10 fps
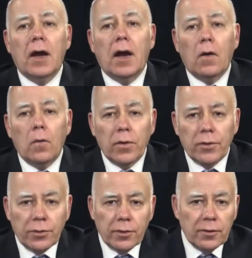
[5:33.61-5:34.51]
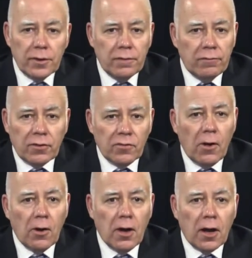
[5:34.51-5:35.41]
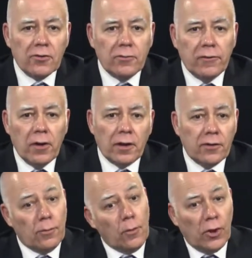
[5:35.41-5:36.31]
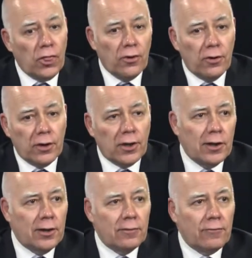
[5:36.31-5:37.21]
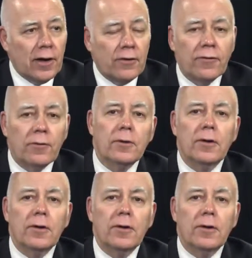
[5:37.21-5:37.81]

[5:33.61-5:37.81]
uh, with uh, even the small caucus we've got, because we're one third Acadian francophone,